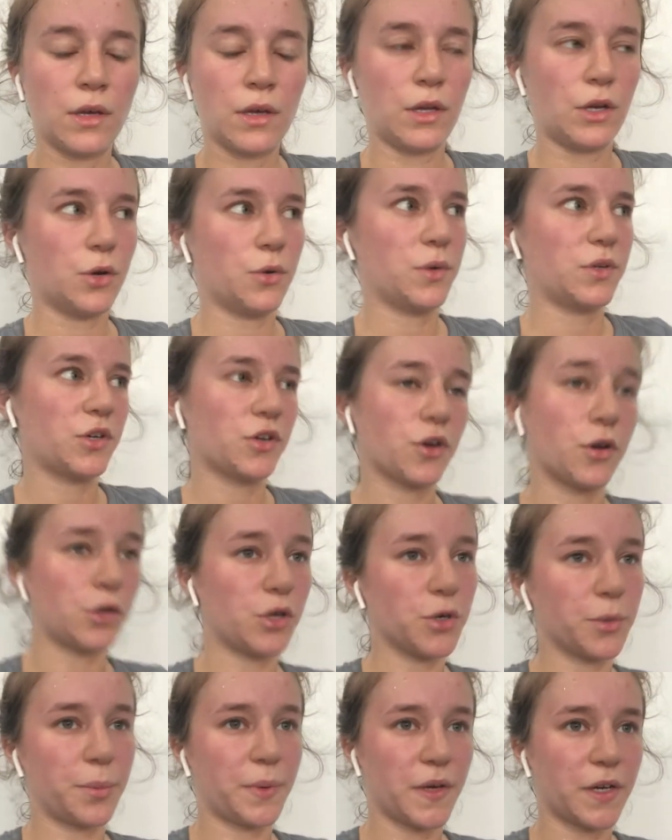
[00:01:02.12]
You know when you're on
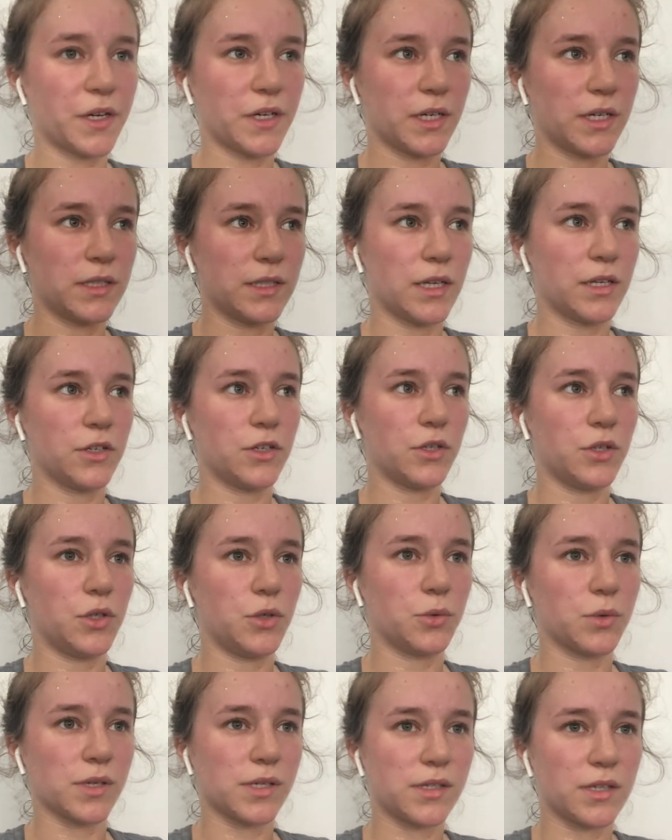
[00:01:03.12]
your period and
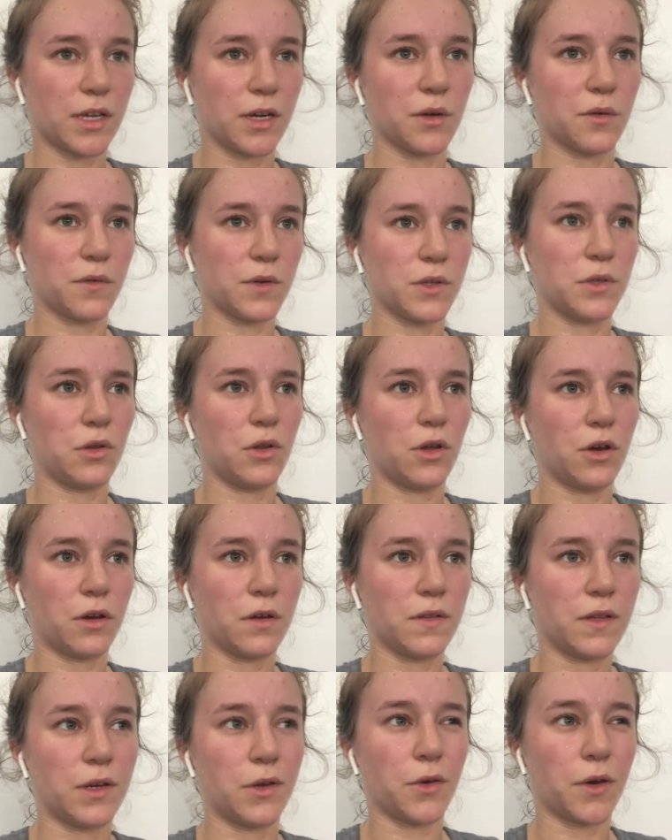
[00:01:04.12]
you were sitting for too long
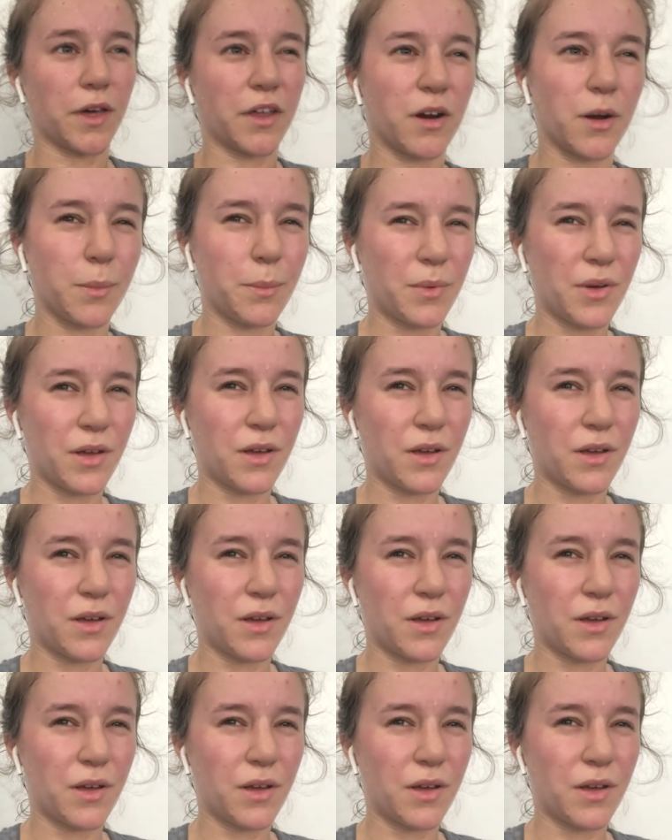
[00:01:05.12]
and then you get up?